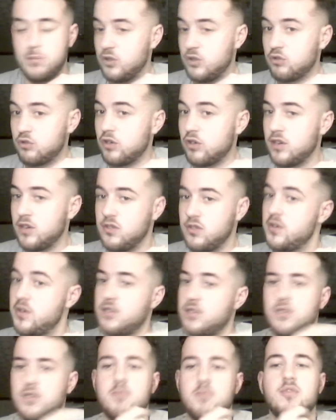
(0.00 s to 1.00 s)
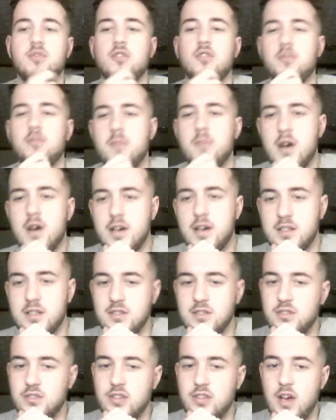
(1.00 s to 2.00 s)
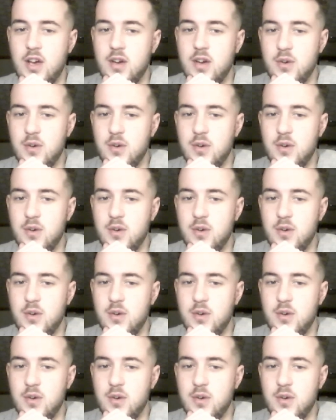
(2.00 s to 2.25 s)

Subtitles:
still trying to do it to improve mine, so